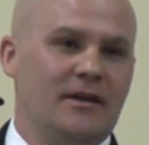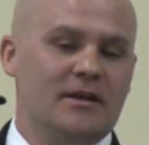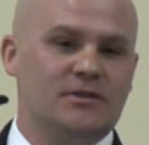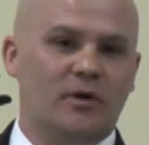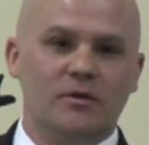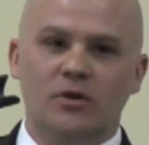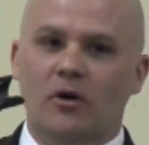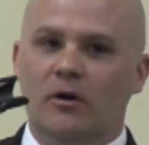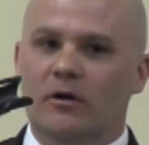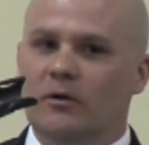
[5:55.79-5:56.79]
And so I was
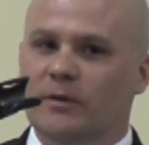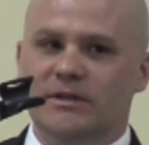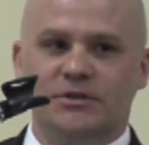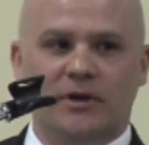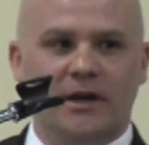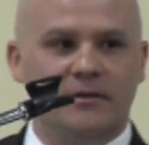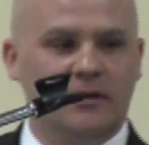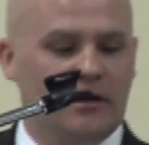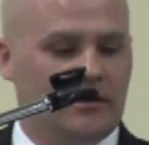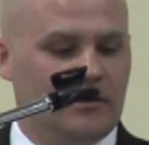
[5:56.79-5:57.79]
always trying
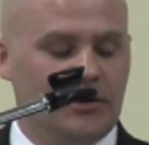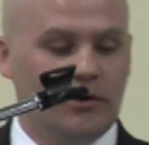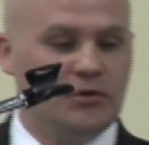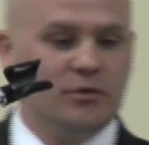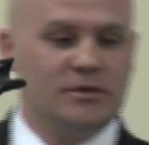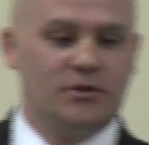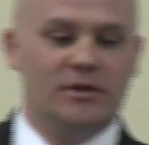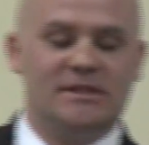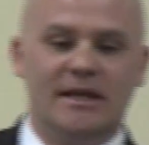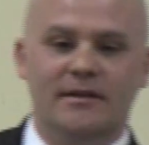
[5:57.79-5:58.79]
to, do as
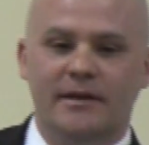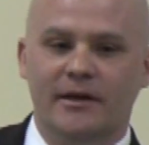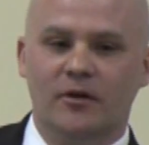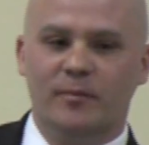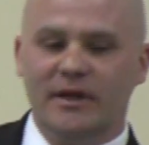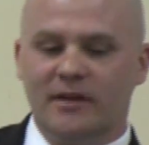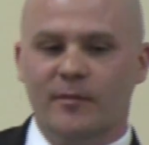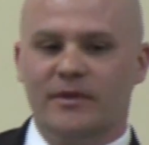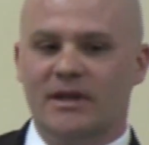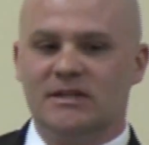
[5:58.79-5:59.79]
good as they did or beat
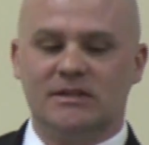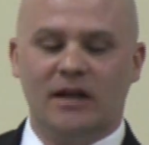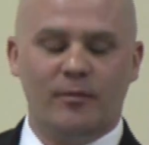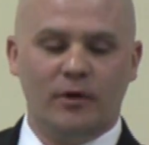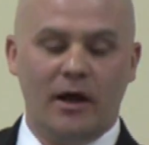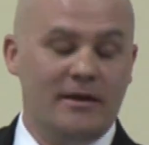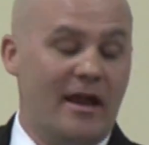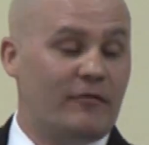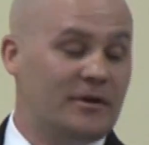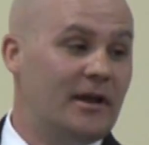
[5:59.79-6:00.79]
them in this, and I
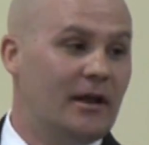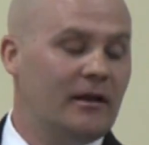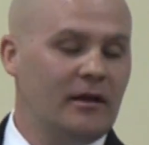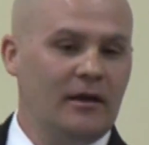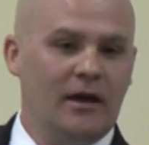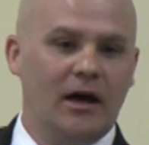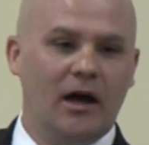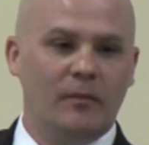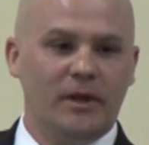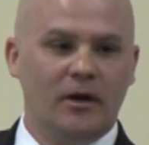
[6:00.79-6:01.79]
never did.
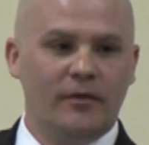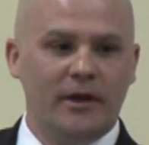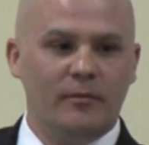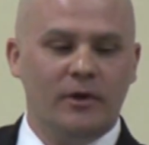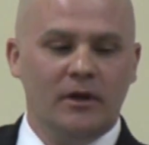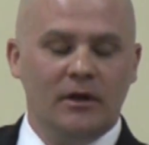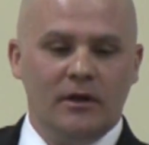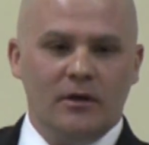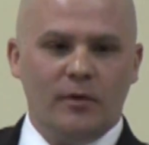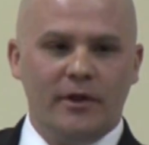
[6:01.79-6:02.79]
And they,
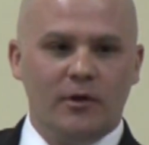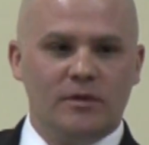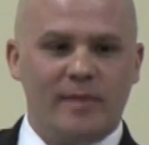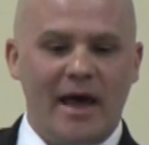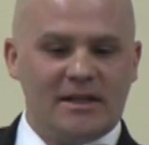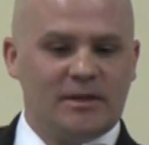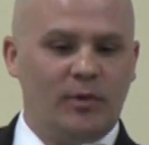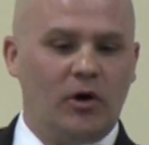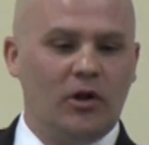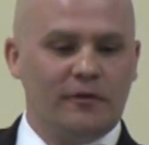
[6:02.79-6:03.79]
whether
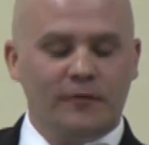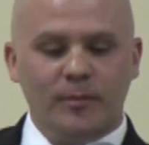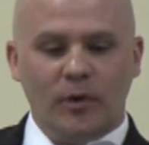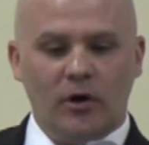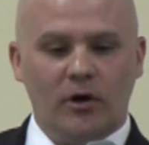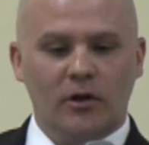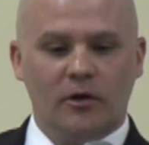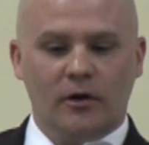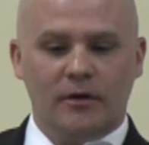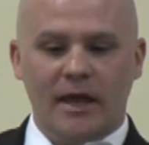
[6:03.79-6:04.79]
basketball or football
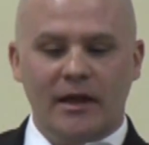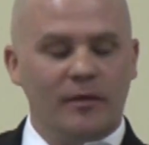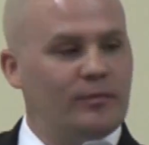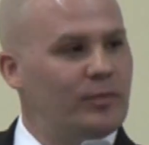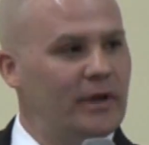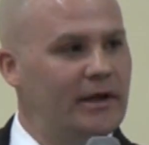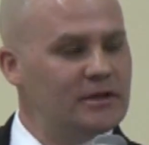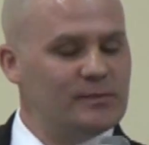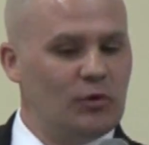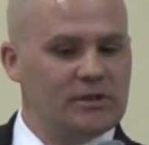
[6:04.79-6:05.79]
or any
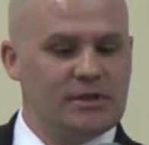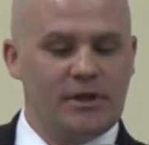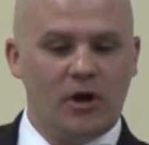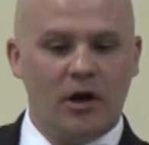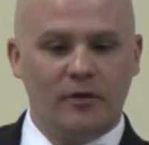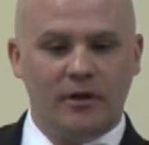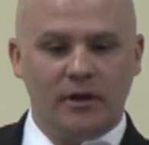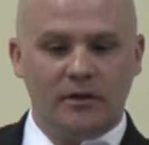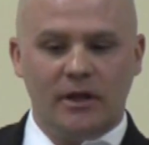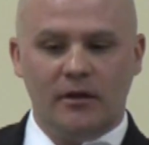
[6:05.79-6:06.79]
playing sports in the yard or
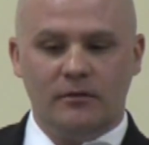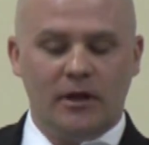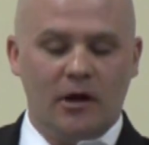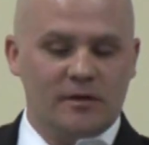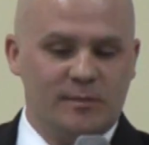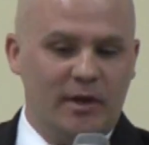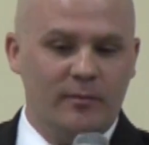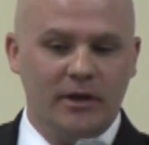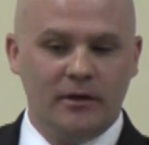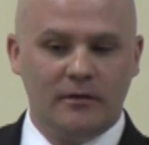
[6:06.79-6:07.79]
anything, they always
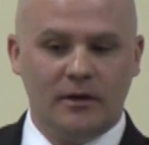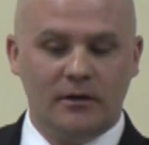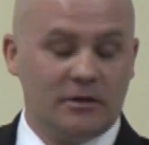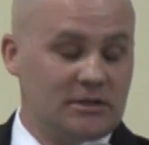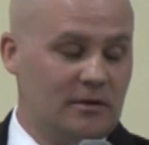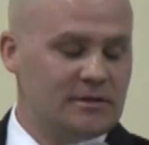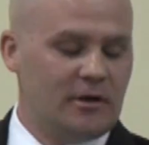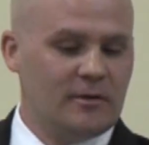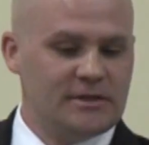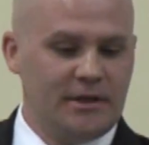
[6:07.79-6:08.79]
beat me, and because I was
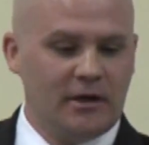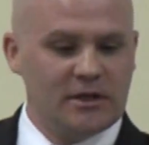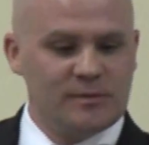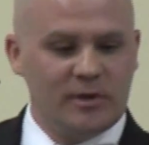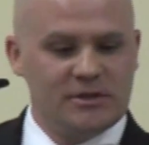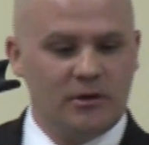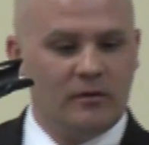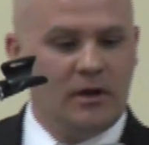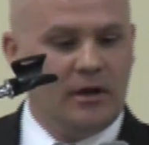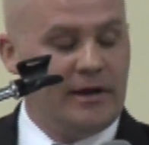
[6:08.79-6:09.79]
always the youngest. But
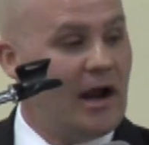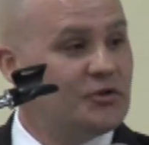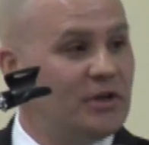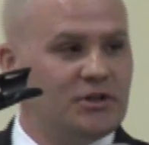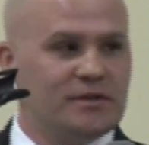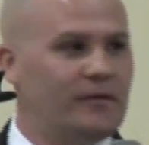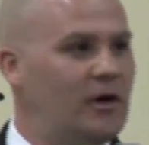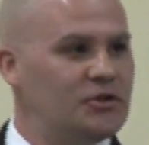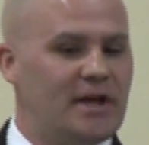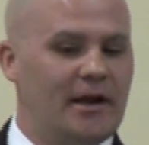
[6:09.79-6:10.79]
so naturally, I just
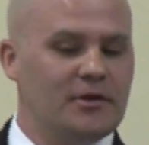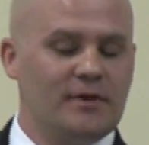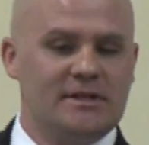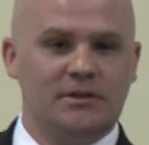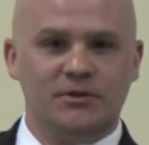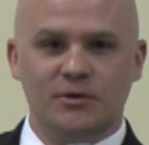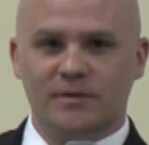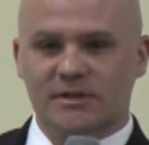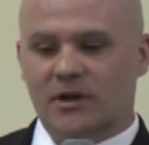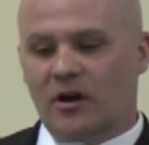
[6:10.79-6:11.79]
followed Chad into wrestling too.
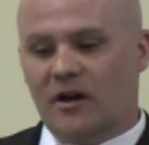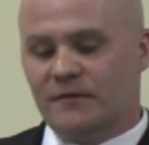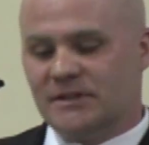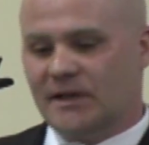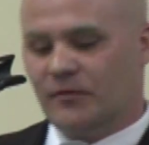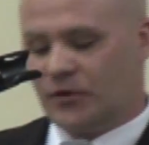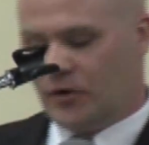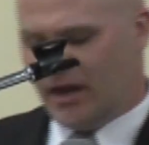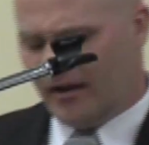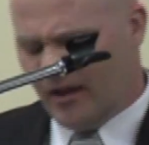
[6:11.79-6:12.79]
So I started off in 7th
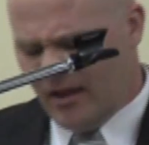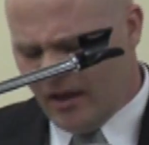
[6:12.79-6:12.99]
grade.